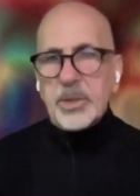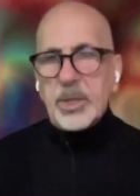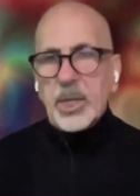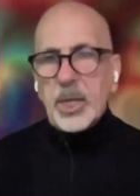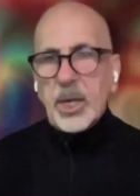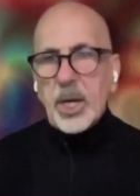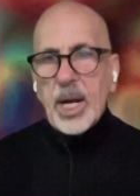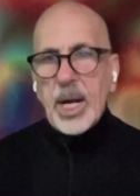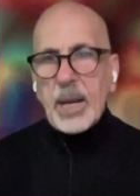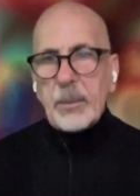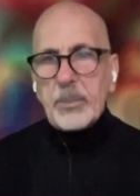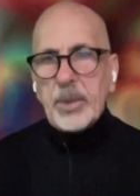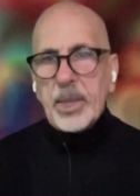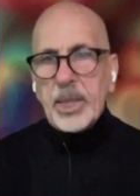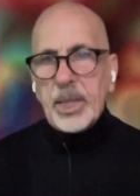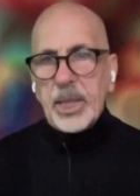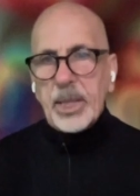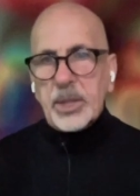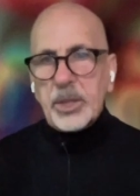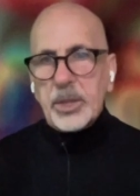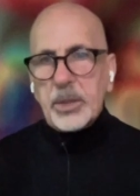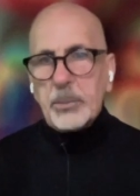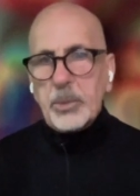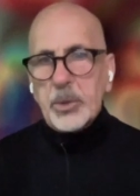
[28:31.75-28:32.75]
are happening at
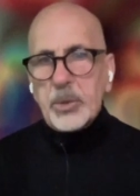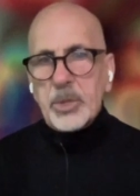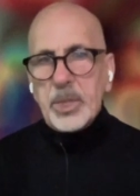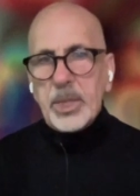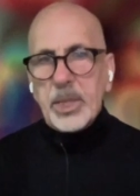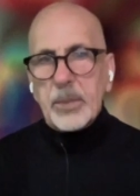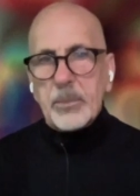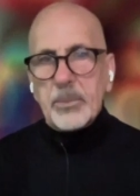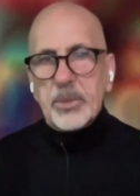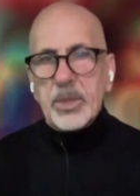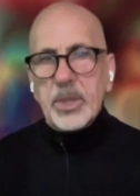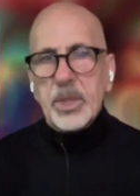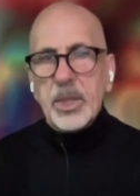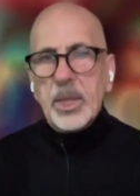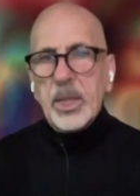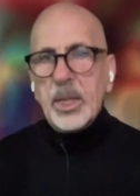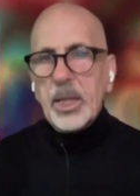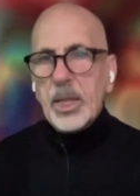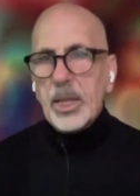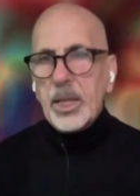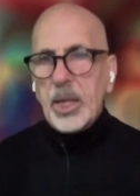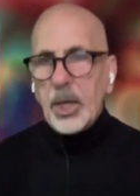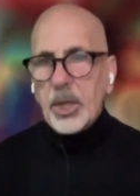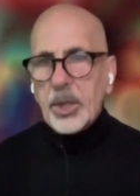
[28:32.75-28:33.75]
the museums
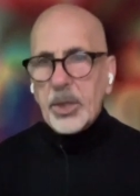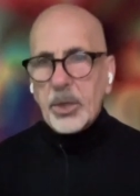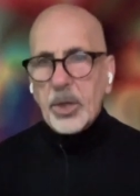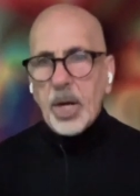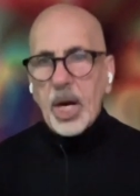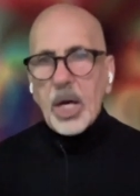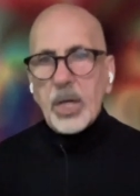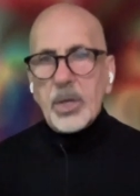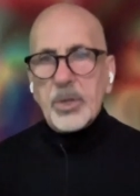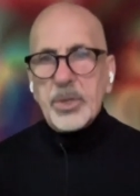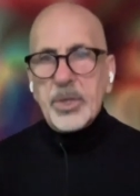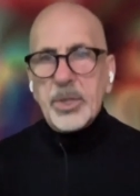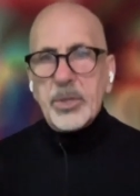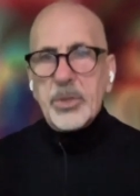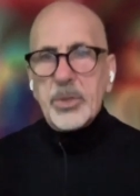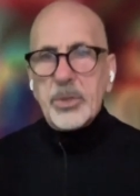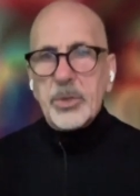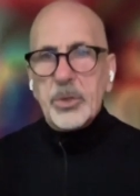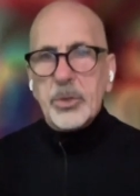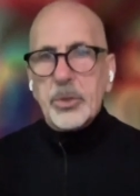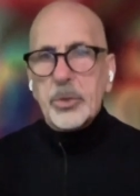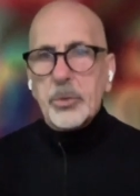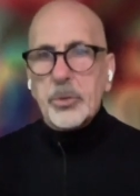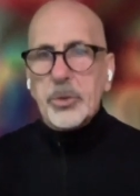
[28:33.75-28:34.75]
and other arts
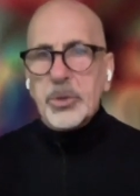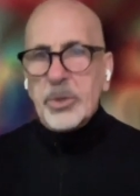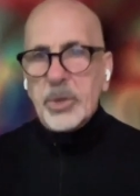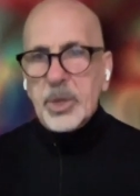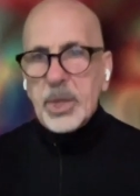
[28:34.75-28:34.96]
institutions.